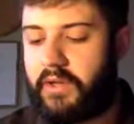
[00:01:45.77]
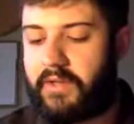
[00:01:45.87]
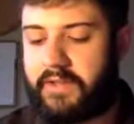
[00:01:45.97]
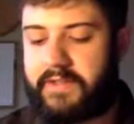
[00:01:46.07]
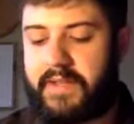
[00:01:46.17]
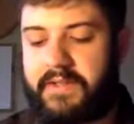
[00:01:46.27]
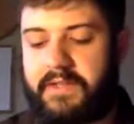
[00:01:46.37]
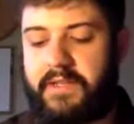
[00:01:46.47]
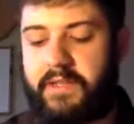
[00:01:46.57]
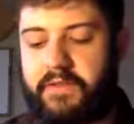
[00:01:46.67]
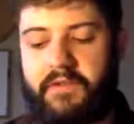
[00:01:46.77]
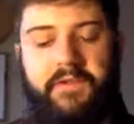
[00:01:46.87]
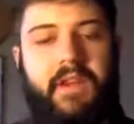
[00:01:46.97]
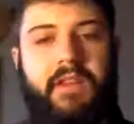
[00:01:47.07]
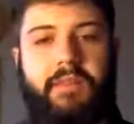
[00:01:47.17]
that the testing of your
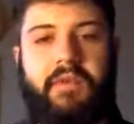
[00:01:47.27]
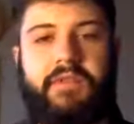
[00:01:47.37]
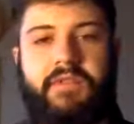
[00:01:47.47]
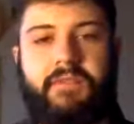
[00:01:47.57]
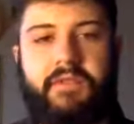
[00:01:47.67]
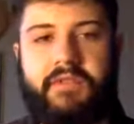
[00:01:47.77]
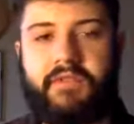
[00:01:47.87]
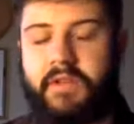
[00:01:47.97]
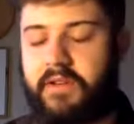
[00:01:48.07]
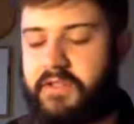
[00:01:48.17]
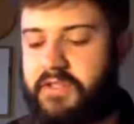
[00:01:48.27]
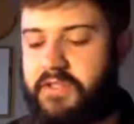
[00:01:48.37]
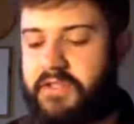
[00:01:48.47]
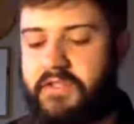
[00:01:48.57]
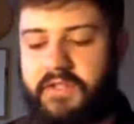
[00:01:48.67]
faith produces perseverance.
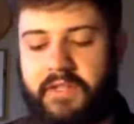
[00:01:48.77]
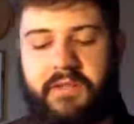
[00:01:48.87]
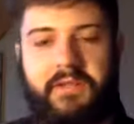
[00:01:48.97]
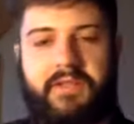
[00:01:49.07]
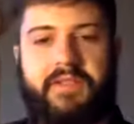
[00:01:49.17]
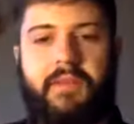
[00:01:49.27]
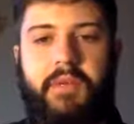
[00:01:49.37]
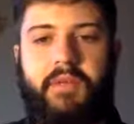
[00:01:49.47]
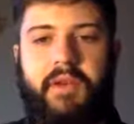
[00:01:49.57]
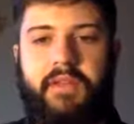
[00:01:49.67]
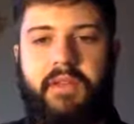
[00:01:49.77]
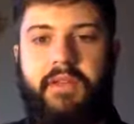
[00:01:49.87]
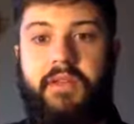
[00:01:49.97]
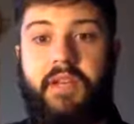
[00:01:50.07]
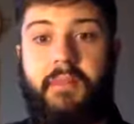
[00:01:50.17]
Just that little snippet right there,
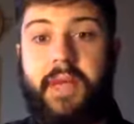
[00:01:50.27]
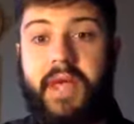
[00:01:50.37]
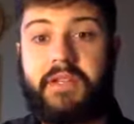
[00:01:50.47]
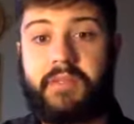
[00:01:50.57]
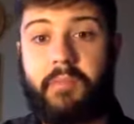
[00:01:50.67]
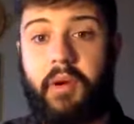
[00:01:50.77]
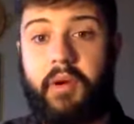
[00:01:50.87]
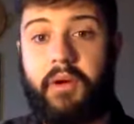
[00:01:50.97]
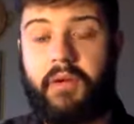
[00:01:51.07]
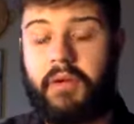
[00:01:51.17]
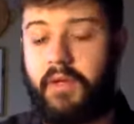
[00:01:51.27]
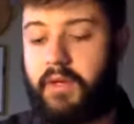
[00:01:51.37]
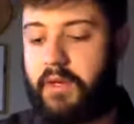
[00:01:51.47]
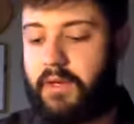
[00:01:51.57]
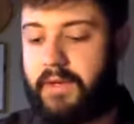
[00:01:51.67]
you can imagine Paul
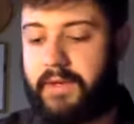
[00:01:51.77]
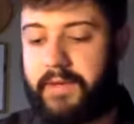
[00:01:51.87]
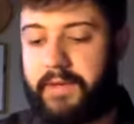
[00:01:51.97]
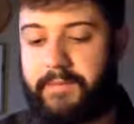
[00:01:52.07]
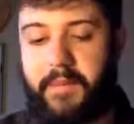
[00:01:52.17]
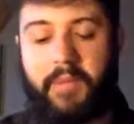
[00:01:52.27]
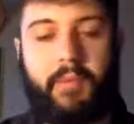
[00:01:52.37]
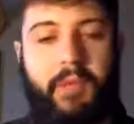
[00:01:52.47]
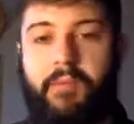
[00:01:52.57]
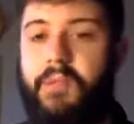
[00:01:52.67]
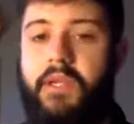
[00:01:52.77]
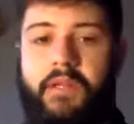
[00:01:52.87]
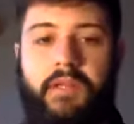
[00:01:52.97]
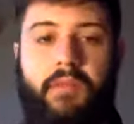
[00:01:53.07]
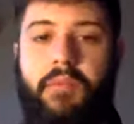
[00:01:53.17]
maybe being
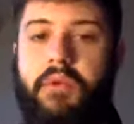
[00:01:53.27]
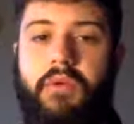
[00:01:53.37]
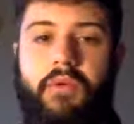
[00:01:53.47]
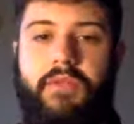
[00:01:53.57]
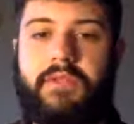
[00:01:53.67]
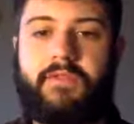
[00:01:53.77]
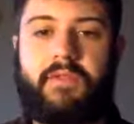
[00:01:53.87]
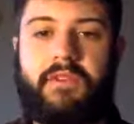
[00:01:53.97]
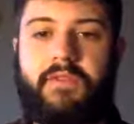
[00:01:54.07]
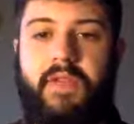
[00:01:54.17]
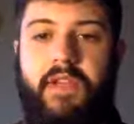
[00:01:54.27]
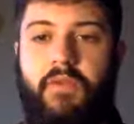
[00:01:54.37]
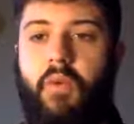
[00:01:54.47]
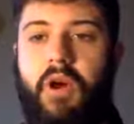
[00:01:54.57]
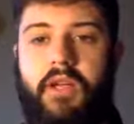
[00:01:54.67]
beaten, abused for his faith,
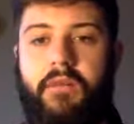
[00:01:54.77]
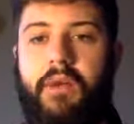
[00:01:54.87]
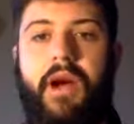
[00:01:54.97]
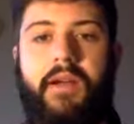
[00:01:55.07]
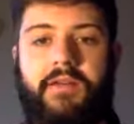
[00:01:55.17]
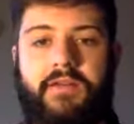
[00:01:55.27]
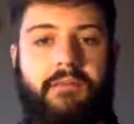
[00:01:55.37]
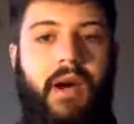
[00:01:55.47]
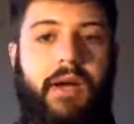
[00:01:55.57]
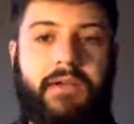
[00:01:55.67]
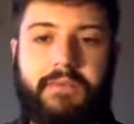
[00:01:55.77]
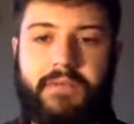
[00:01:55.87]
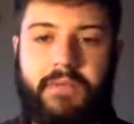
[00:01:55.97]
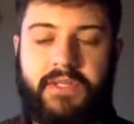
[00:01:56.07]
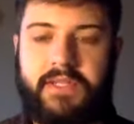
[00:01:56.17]
walking miles and miles
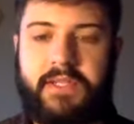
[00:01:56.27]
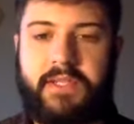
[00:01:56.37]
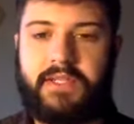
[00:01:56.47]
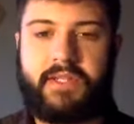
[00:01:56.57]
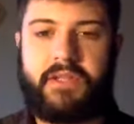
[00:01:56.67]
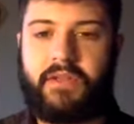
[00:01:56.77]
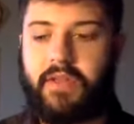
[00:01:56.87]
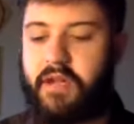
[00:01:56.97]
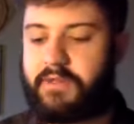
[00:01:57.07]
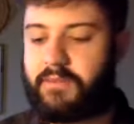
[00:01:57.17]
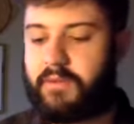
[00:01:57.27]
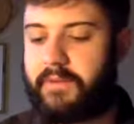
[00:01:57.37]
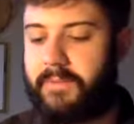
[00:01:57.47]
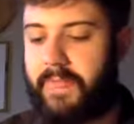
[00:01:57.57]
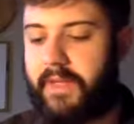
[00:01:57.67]
between cities to share the gospel.
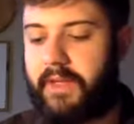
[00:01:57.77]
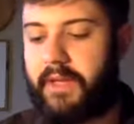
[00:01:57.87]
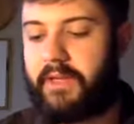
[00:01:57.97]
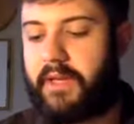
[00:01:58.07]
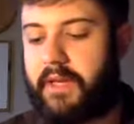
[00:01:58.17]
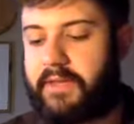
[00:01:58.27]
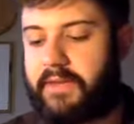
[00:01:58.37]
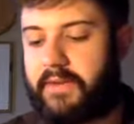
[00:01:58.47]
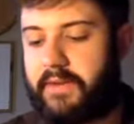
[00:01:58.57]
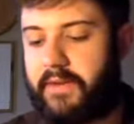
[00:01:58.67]
And yet,